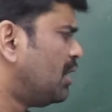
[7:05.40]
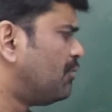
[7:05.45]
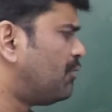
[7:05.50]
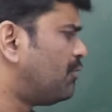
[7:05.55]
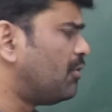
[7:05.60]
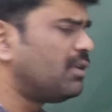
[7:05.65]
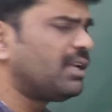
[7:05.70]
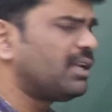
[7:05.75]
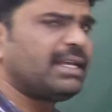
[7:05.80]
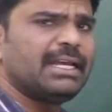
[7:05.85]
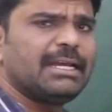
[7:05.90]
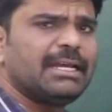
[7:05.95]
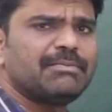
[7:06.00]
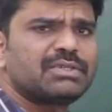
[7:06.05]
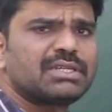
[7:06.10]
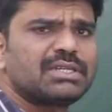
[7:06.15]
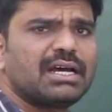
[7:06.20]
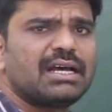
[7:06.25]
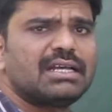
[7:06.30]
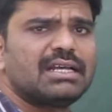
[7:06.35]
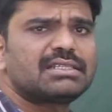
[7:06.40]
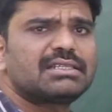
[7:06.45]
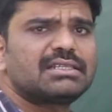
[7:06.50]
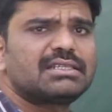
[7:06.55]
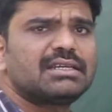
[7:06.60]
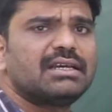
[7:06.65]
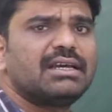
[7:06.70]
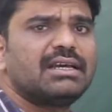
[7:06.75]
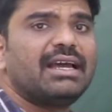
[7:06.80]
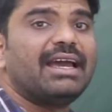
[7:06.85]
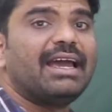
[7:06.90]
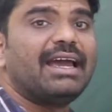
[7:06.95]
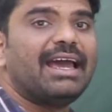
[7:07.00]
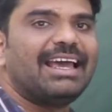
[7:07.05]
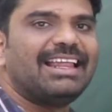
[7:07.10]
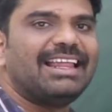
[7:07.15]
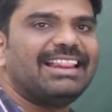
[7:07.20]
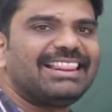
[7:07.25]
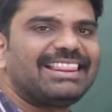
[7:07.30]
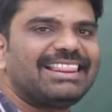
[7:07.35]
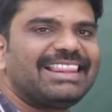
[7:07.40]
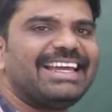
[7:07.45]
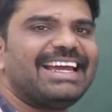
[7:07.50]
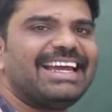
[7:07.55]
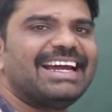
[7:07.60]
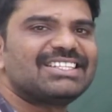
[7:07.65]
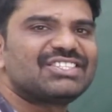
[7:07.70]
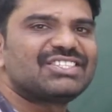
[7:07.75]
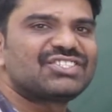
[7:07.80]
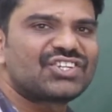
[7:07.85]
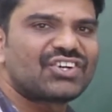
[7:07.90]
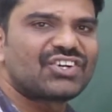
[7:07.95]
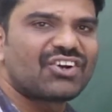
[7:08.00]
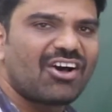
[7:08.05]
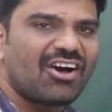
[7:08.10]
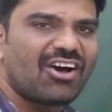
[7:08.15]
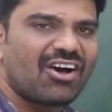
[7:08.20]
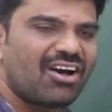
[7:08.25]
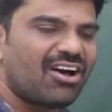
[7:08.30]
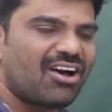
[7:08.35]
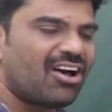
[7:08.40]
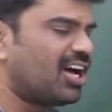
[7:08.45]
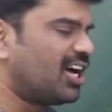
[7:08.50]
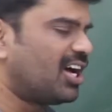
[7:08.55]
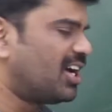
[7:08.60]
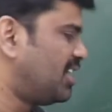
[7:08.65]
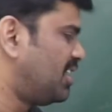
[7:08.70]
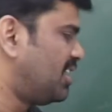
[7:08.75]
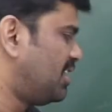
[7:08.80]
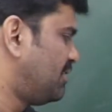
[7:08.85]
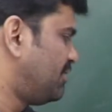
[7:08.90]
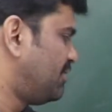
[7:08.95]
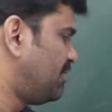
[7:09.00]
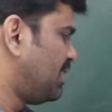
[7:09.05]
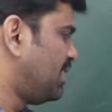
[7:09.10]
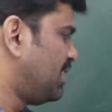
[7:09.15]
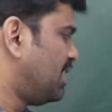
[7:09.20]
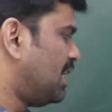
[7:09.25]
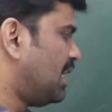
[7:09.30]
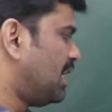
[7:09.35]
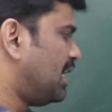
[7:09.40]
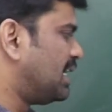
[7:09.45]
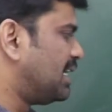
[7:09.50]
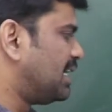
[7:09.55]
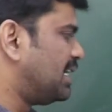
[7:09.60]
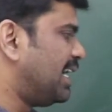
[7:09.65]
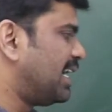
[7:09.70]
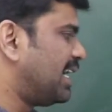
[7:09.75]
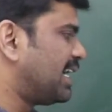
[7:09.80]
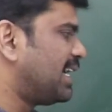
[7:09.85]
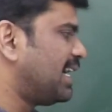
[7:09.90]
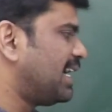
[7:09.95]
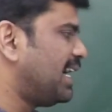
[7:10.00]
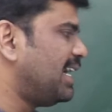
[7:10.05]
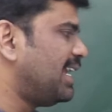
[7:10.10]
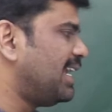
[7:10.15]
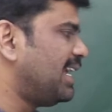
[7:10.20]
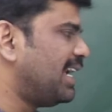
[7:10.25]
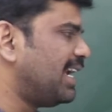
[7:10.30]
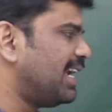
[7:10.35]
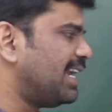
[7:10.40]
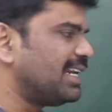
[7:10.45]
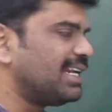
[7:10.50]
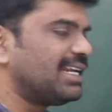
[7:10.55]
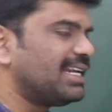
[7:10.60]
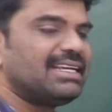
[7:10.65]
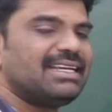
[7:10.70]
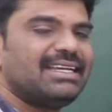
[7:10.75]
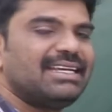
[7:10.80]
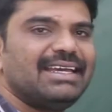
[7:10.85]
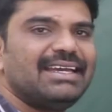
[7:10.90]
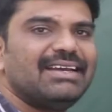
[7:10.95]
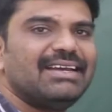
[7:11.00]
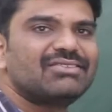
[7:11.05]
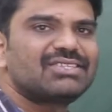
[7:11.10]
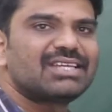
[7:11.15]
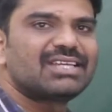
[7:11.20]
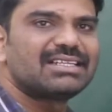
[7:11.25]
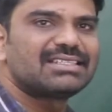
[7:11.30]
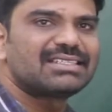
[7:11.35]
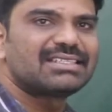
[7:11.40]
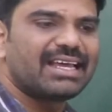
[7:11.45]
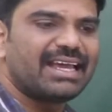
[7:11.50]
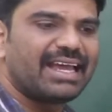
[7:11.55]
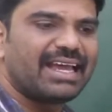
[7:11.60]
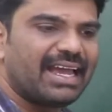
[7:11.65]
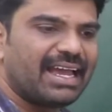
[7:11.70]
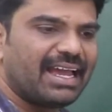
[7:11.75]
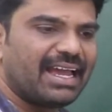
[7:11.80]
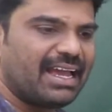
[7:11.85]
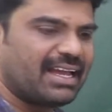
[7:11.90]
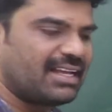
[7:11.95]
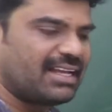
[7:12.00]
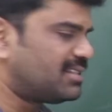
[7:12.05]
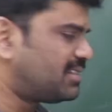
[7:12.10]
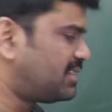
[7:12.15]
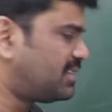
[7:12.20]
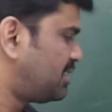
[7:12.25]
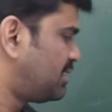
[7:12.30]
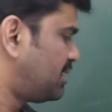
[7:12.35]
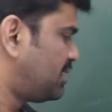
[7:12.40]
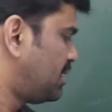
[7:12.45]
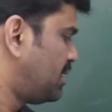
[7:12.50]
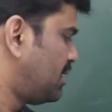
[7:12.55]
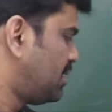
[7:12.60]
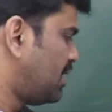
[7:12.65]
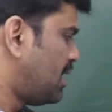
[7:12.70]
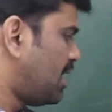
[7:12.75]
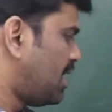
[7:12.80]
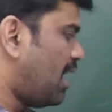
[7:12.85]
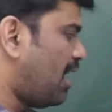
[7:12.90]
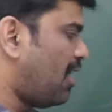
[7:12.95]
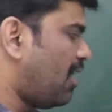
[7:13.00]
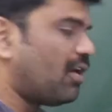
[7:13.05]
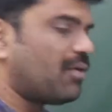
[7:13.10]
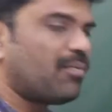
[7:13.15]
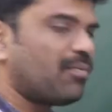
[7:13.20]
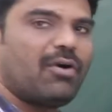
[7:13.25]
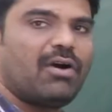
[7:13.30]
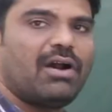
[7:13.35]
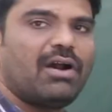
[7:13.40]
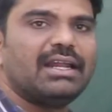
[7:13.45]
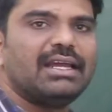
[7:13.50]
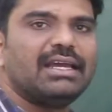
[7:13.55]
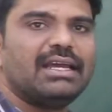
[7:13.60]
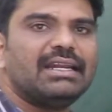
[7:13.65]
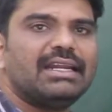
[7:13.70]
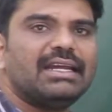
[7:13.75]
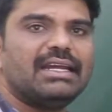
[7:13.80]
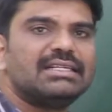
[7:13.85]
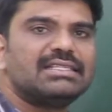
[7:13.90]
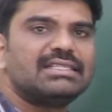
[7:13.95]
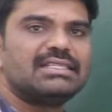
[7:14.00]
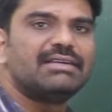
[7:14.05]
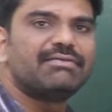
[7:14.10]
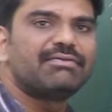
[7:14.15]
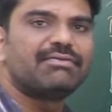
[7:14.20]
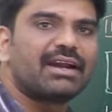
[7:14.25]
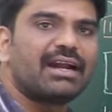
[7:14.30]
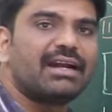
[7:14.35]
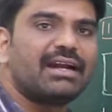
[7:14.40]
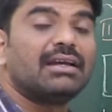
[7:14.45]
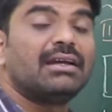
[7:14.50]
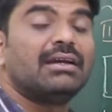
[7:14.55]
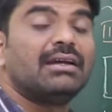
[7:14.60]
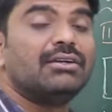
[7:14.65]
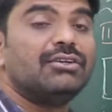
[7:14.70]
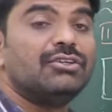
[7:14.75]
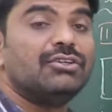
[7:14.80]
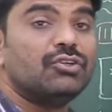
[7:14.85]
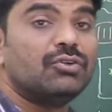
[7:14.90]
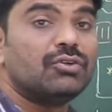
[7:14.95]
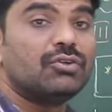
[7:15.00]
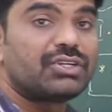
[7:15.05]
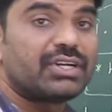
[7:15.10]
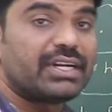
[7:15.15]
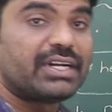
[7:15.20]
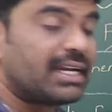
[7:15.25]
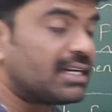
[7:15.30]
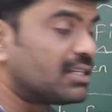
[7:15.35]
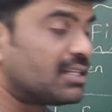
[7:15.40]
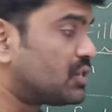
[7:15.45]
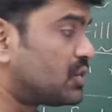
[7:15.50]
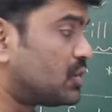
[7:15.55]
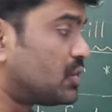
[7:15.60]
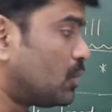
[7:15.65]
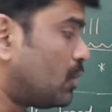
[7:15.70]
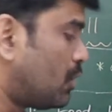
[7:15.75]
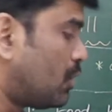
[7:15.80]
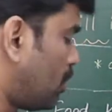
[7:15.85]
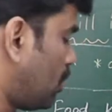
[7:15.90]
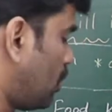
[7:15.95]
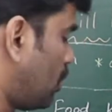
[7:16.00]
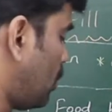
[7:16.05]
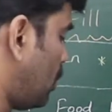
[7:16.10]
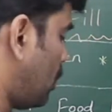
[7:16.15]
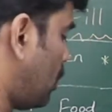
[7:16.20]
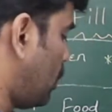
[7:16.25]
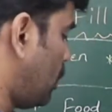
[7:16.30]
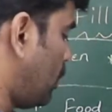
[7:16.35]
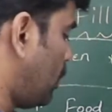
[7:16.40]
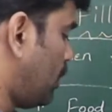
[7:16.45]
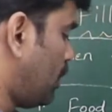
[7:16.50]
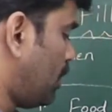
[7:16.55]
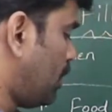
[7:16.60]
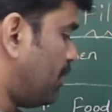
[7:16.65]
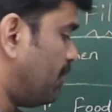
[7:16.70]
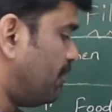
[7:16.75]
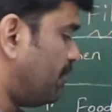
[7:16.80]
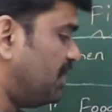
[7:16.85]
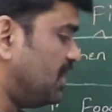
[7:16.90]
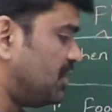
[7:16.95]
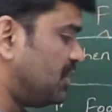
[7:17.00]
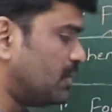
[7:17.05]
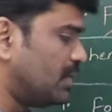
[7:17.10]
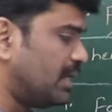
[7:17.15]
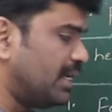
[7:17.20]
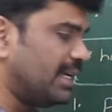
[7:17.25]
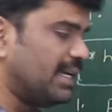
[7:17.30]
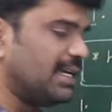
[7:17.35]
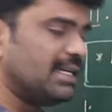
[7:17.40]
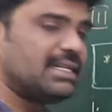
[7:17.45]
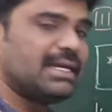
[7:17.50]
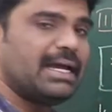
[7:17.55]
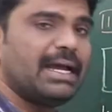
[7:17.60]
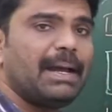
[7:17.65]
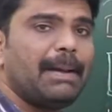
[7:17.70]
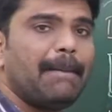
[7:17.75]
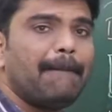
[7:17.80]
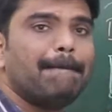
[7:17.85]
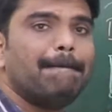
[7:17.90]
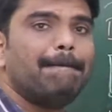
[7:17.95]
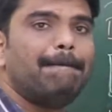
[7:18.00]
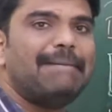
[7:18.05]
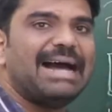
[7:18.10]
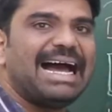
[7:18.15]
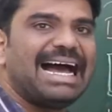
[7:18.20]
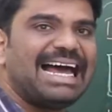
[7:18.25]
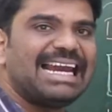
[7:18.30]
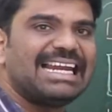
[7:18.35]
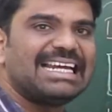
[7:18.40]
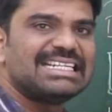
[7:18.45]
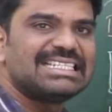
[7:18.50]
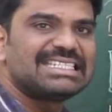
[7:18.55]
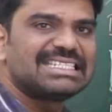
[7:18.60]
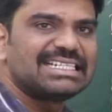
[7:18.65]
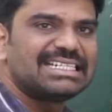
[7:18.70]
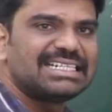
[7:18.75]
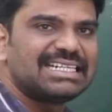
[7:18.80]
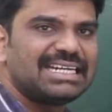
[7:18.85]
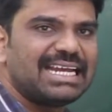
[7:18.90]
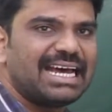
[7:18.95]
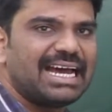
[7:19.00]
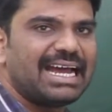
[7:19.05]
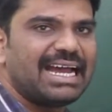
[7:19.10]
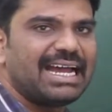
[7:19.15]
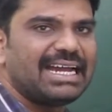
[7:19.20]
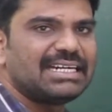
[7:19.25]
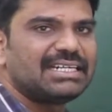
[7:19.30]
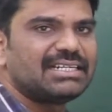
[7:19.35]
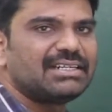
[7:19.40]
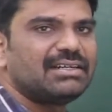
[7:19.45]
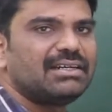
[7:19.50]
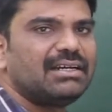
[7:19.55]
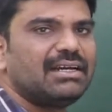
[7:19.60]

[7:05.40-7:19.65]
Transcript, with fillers: food keeps us healthy and strong duck and hen gives us eggs our body needs different nutrients to grow. We should eat a balanced diet.